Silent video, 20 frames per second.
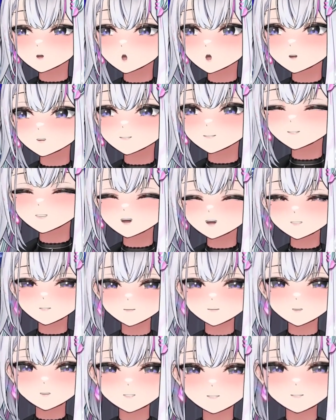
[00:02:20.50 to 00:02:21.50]
all
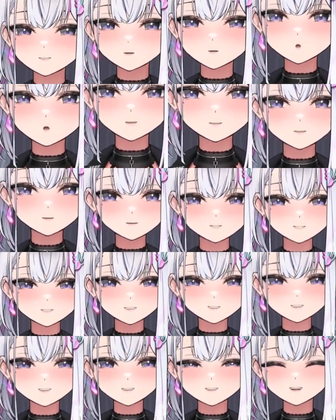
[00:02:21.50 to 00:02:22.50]
fireproof. You're probably
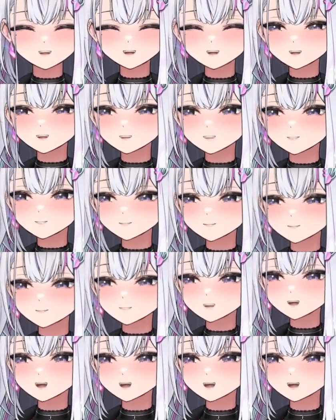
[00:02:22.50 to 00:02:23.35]
wondering, um,